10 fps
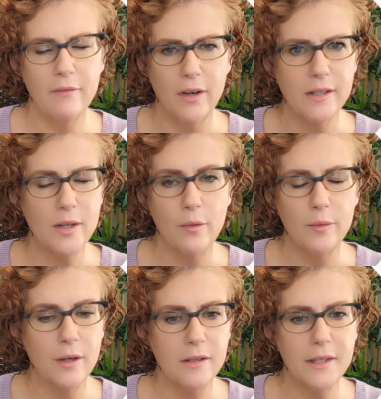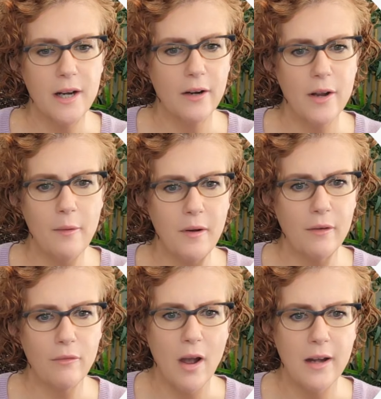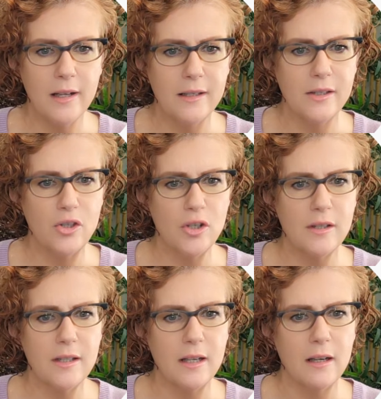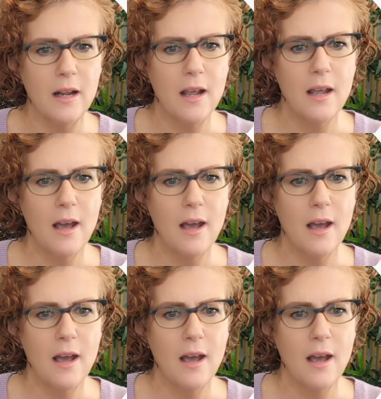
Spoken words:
Canva. So the scenario I'm going to run is just to